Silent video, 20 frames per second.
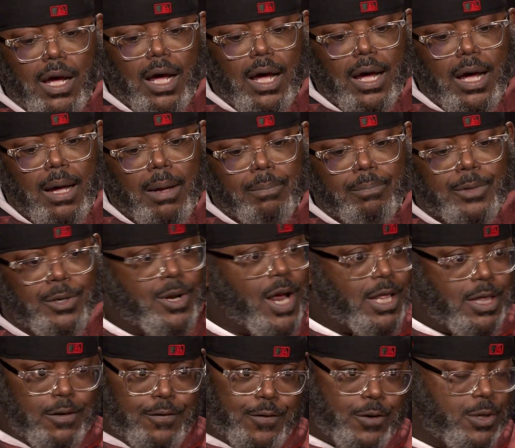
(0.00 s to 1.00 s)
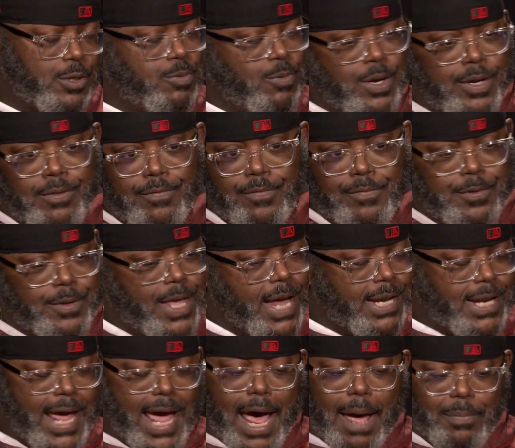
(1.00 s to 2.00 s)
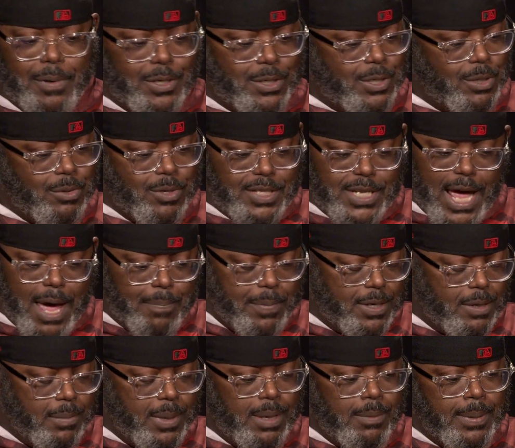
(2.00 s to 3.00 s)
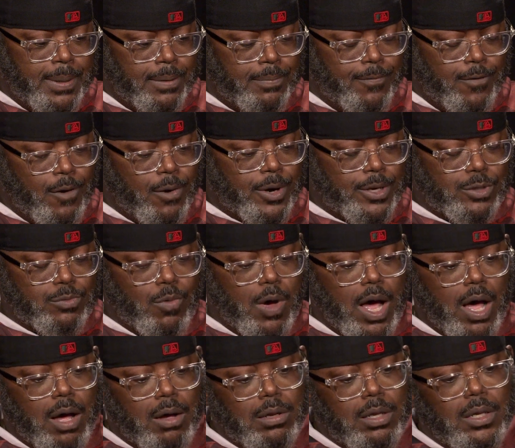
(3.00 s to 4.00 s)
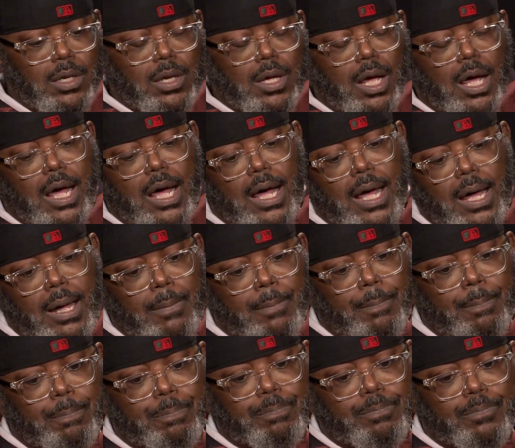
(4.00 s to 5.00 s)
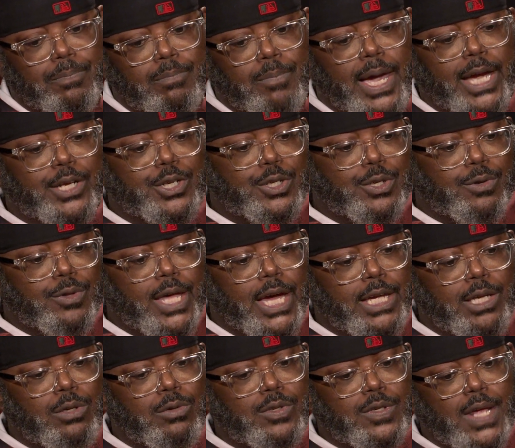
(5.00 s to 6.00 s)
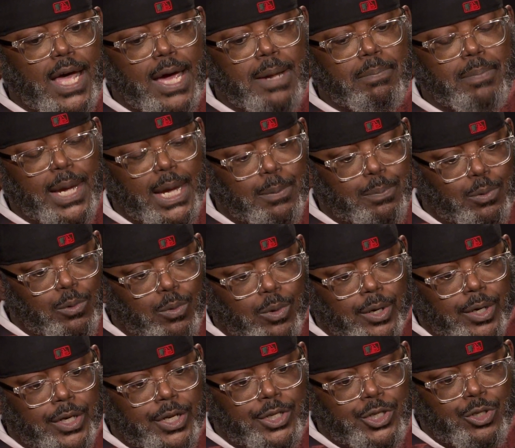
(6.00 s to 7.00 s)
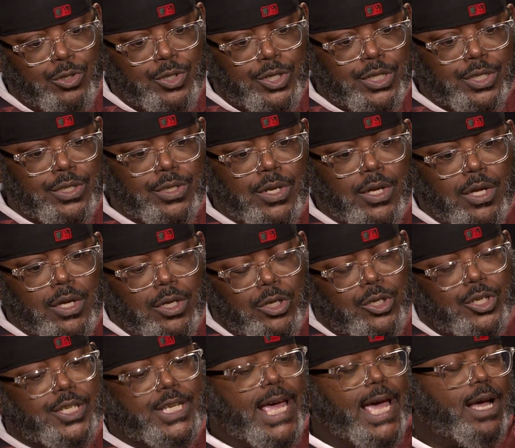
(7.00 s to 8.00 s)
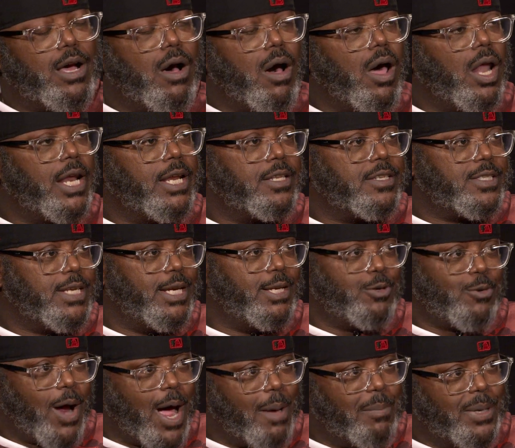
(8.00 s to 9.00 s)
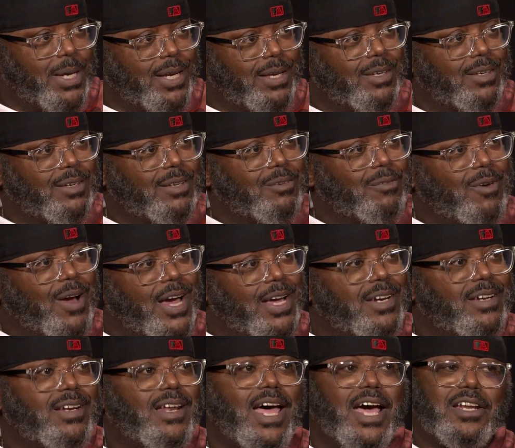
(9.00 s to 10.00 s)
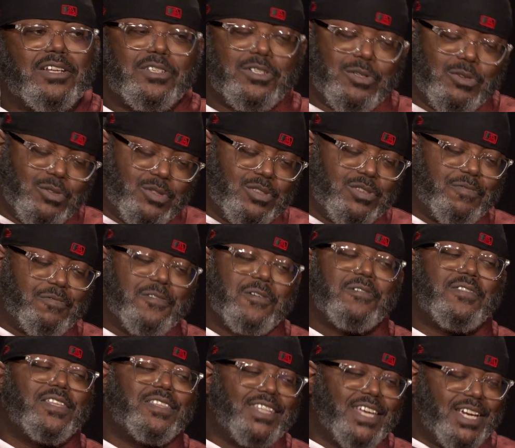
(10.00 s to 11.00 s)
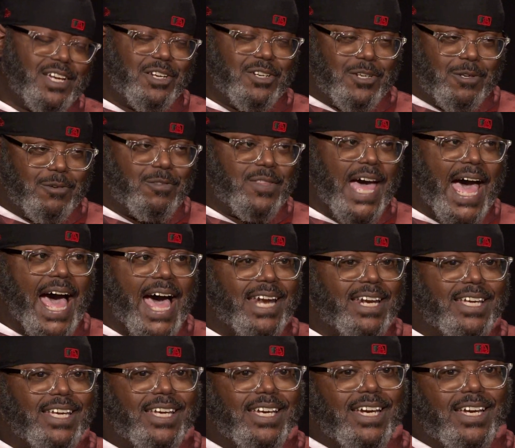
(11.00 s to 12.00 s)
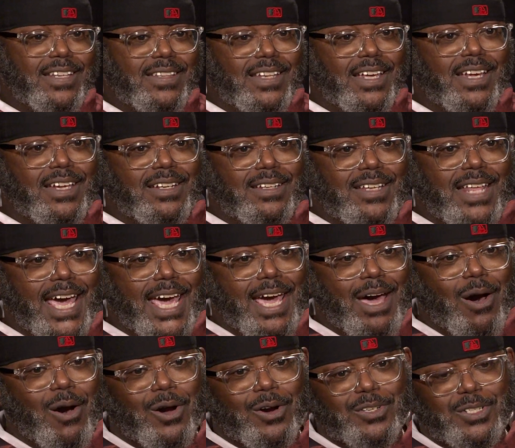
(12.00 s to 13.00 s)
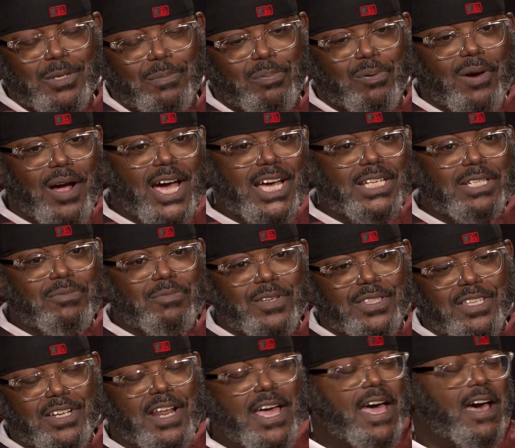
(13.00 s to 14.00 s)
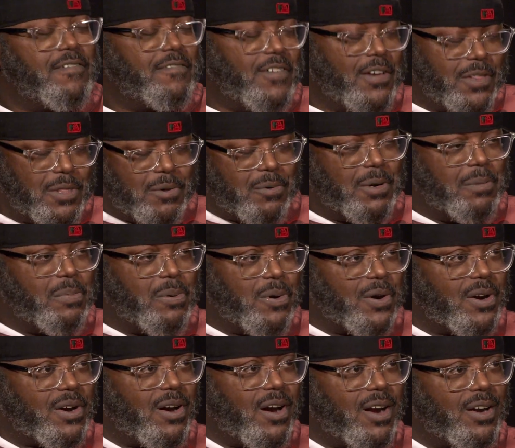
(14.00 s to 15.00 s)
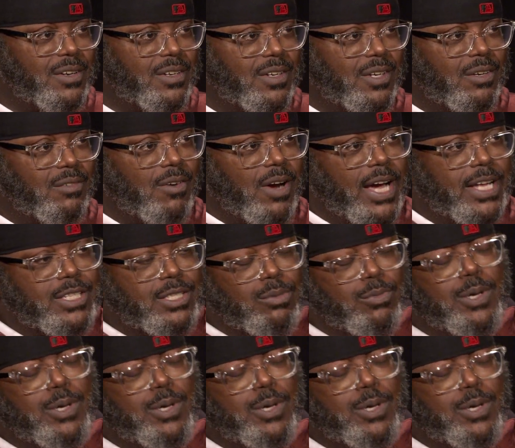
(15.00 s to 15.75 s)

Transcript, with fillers: um, you're not the first one for that to happen to. It's happened to me before as well. Um, make sure that you sign paperwork because you just you just can't call and say drop me, right? And a lot of students feel that they can do that, and then they are surprised with an F on their report card, right? So